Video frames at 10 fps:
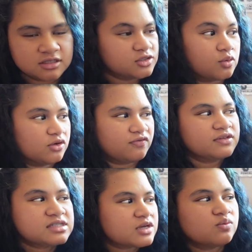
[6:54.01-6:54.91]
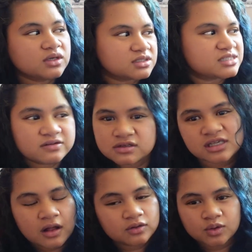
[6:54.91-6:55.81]
So if it say read a series,
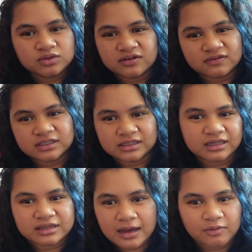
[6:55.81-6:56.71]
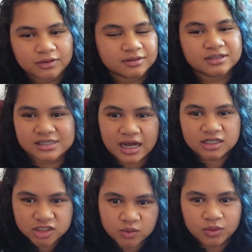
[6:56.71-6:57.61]
I'll go definitely get that one, because I
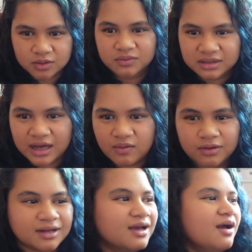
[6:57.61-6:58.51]
actually want to read that one.